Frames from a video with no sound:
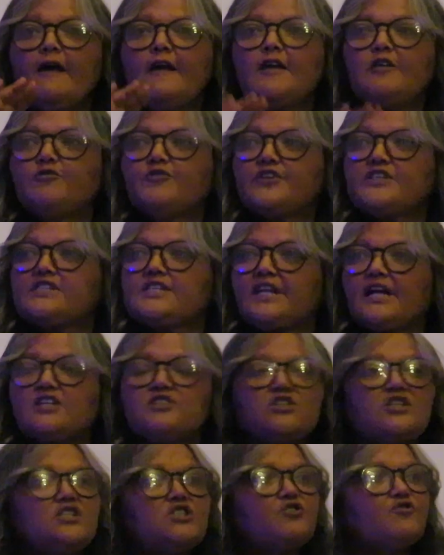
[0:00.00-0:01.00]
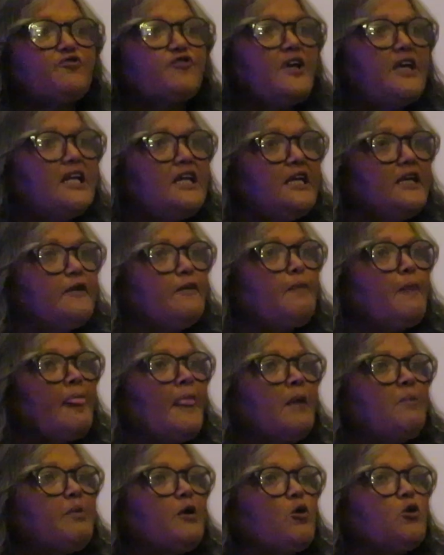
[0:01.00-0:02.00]
infrastructure is failing
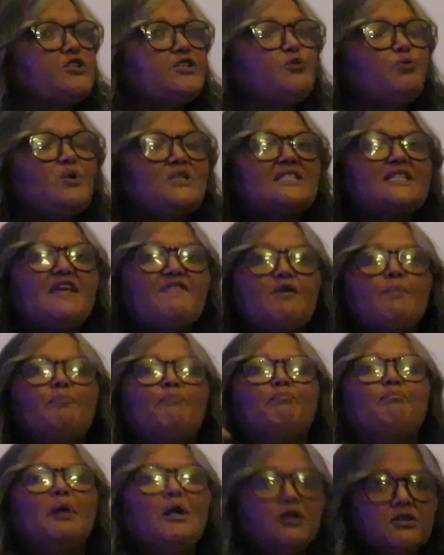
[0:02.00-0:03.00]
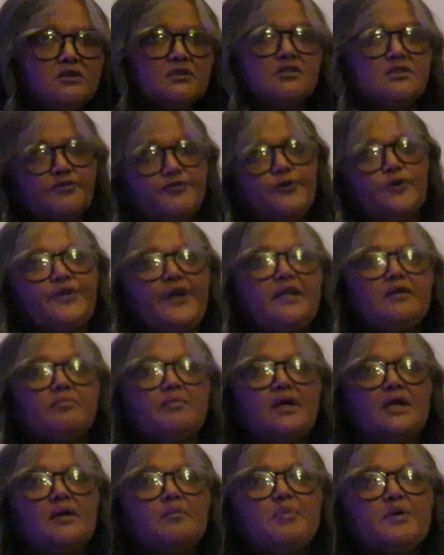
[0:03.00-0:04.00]
because it was never built for that
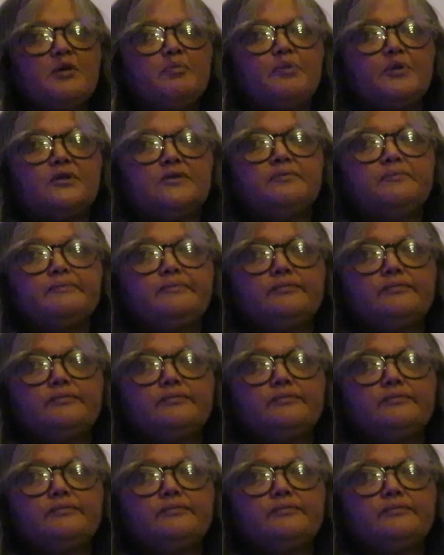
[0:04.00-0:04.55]
many people